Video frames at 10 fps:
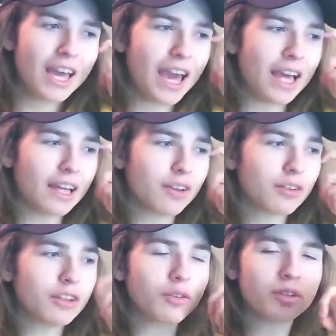and
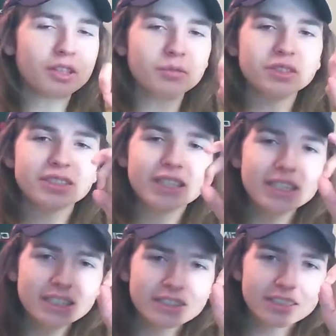he was
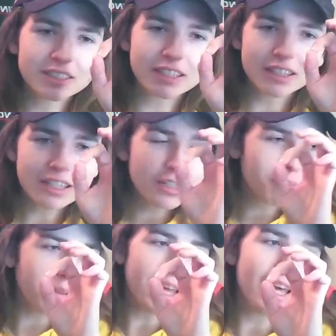teased just a little
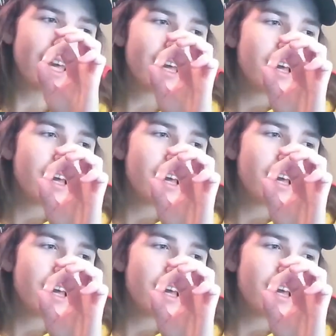bit,